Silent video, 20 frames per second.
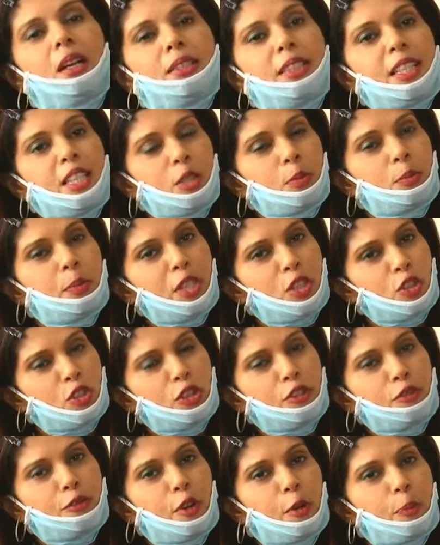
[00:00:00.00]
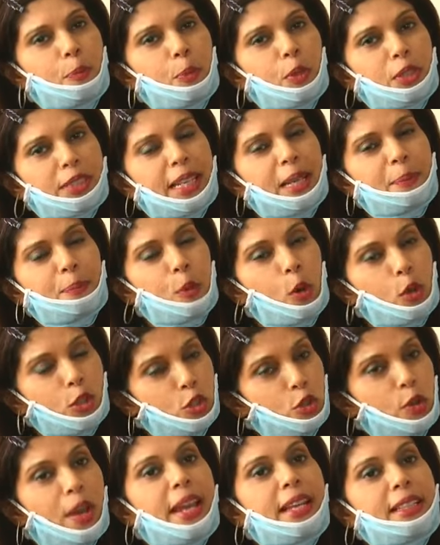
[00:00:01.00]
this mischief of
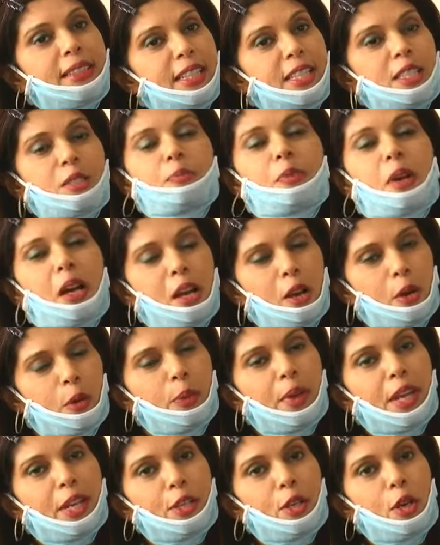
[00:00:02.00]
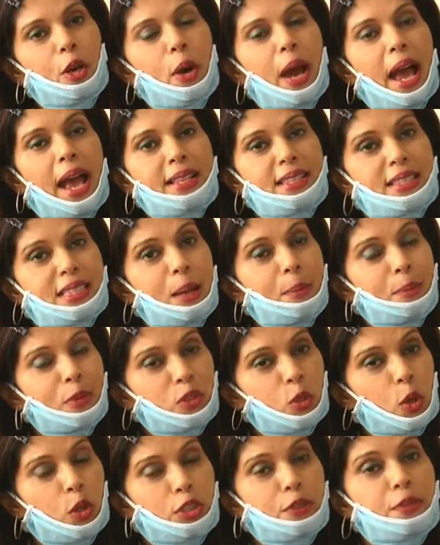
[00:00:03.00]
portraying this video as some
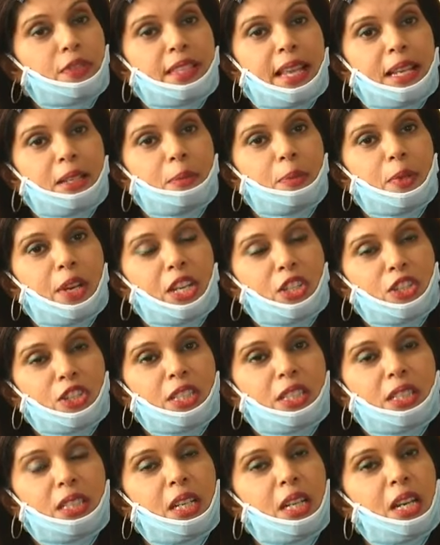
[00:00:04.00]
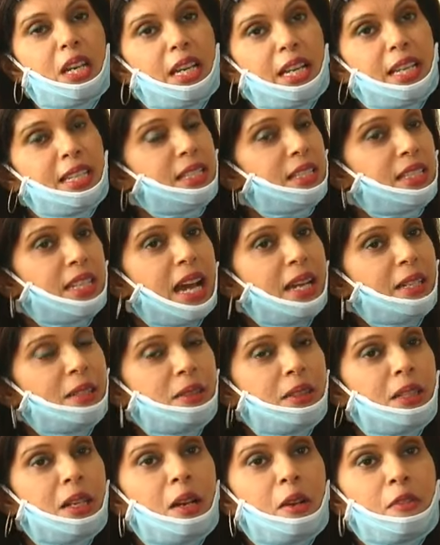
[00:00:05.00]
sort of celebration is done
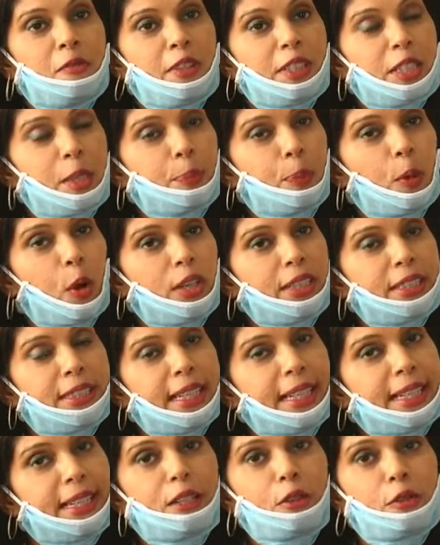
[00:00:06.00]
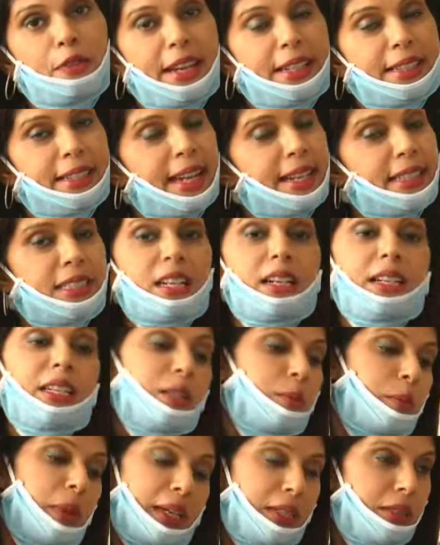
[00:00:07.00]
with a political vendetta
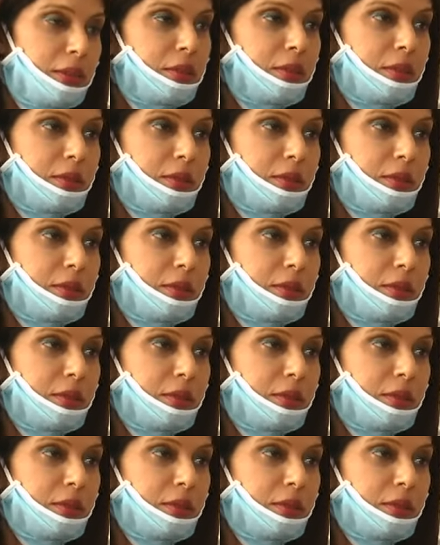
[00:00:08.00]
in mind.